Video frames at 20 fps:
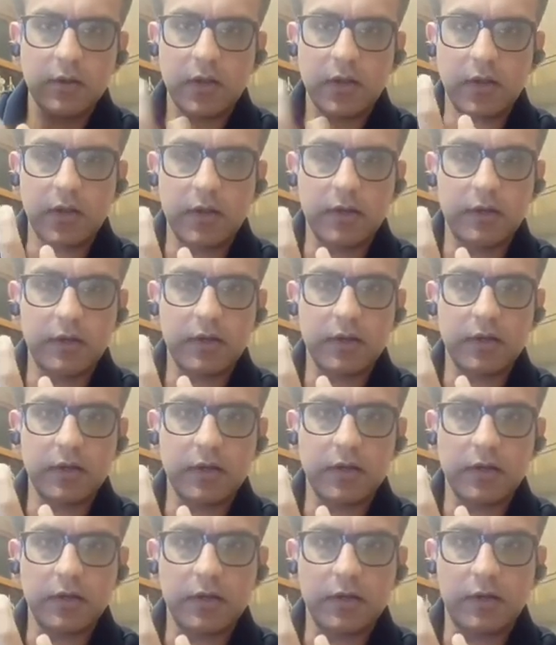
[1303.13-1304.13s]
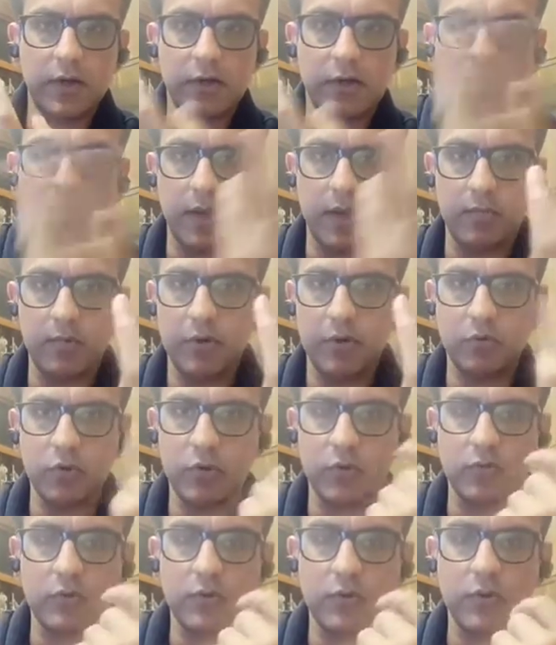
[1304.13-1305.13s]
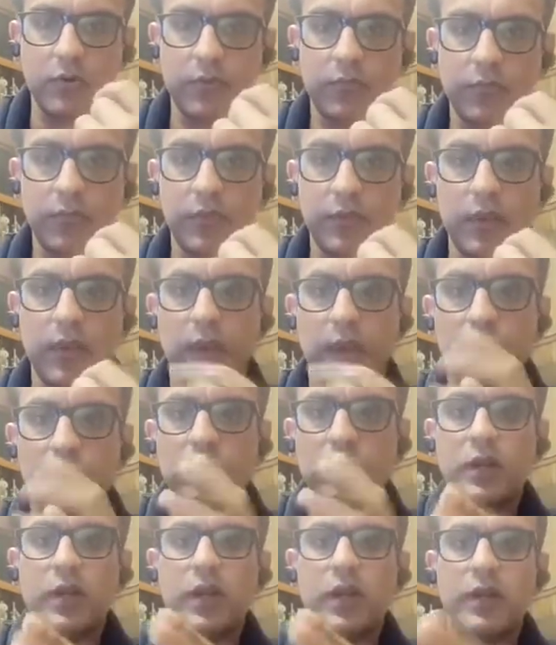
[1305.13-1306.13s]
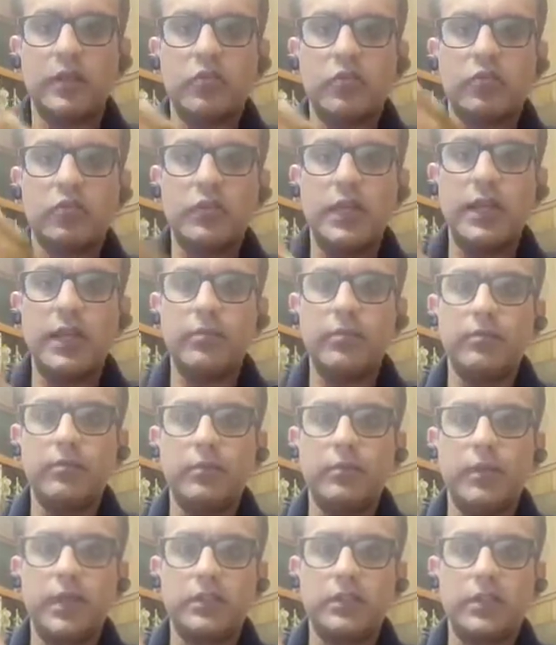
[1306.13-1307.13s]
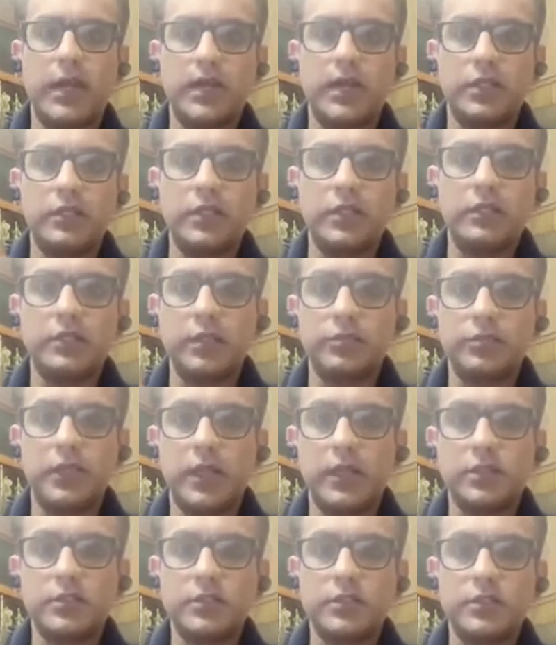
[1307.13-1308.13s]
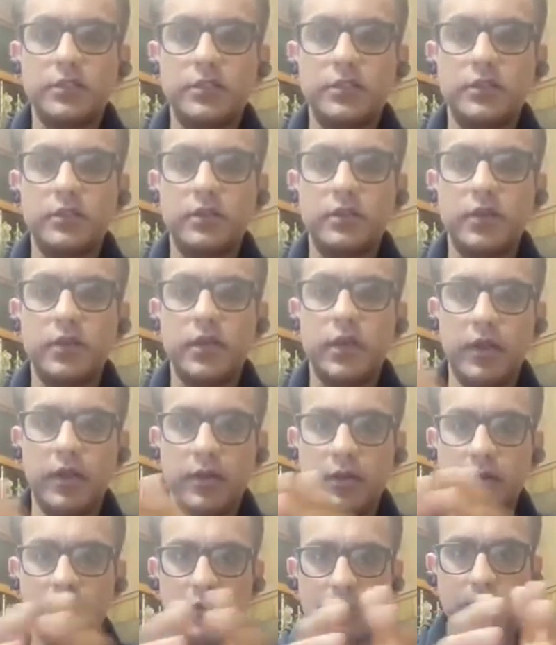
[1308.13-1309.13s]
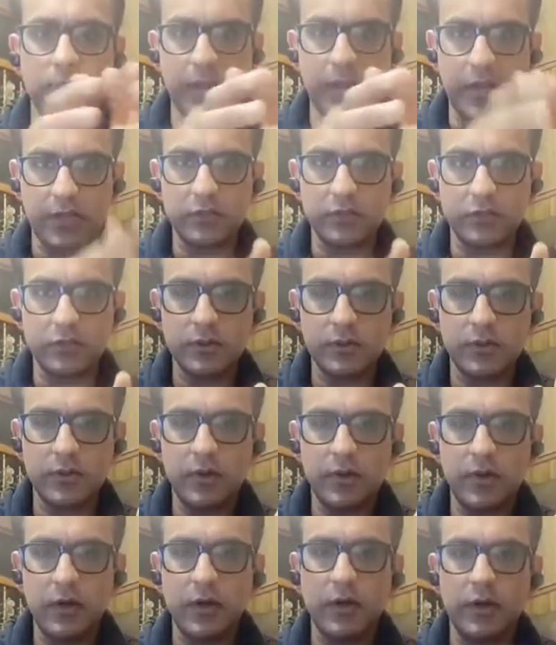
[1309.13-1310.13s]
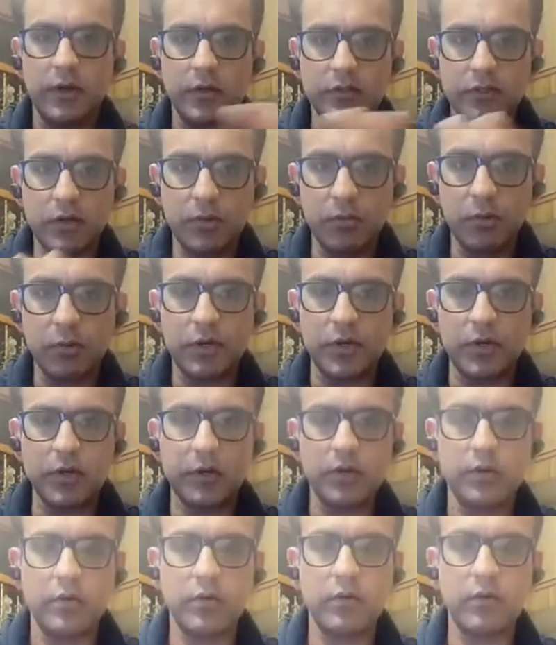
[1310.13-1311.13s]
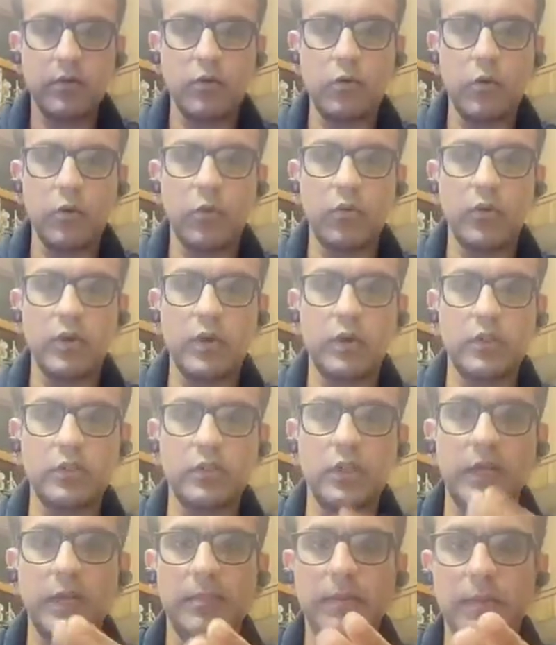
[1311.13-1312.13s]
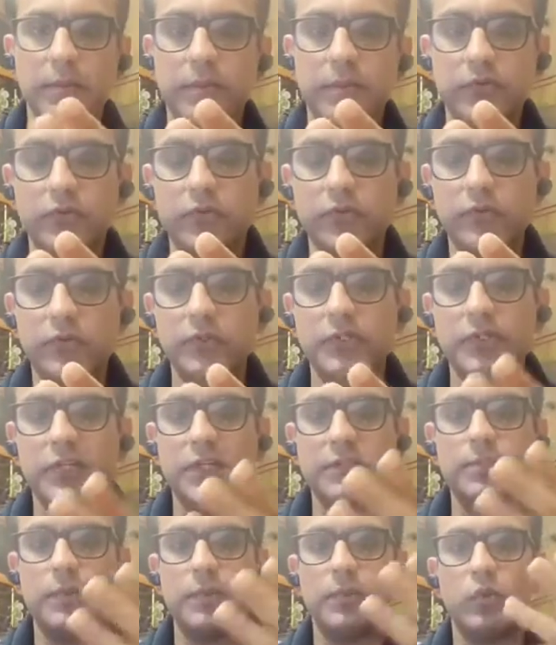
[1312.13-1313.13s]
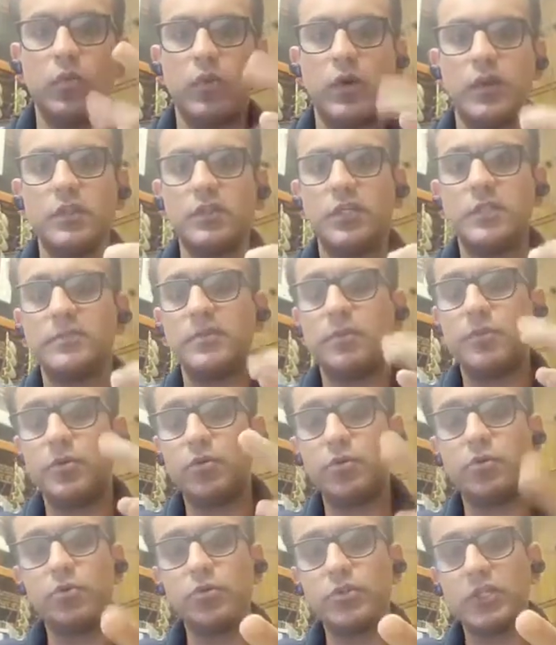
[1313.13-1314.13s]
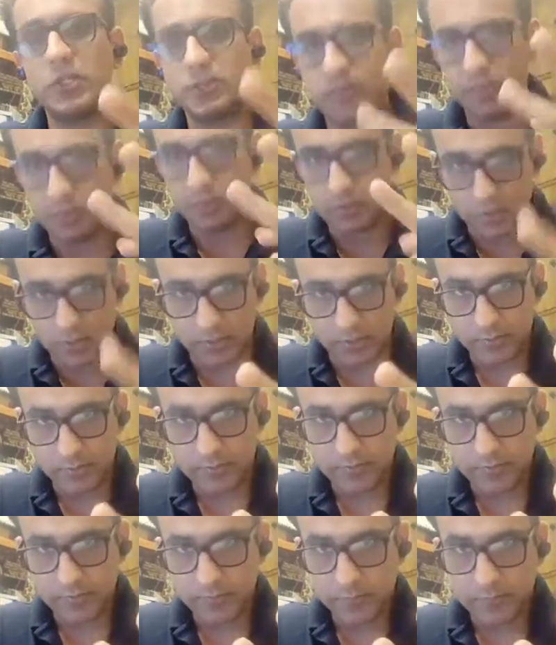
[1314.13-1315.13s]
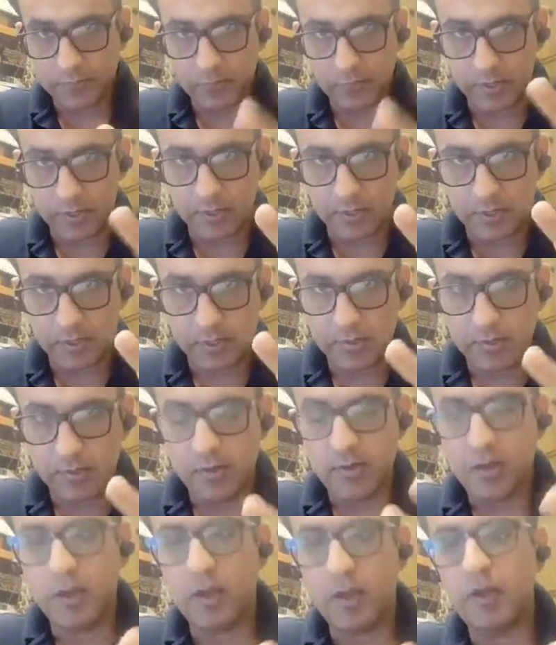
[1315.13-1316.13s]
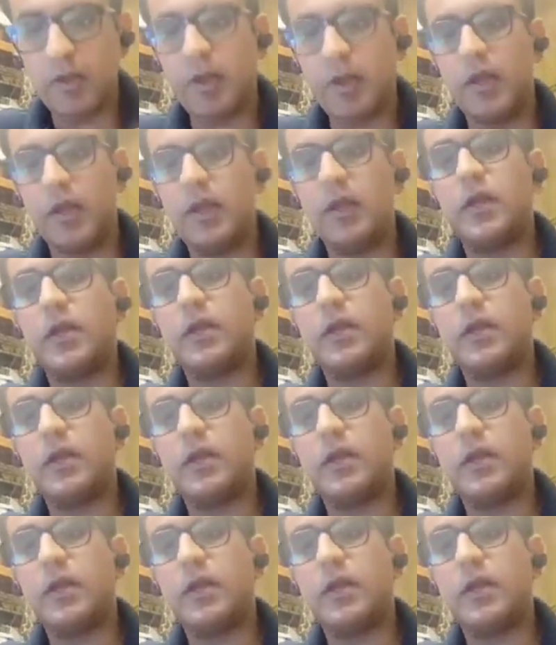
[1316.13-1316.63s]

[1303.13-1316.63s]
and environment, whatever. And you will get the same exact 6 subjects in mains, distributed over 3 papers: GS paper 1, GS paper 2, GS paper 3, right? And in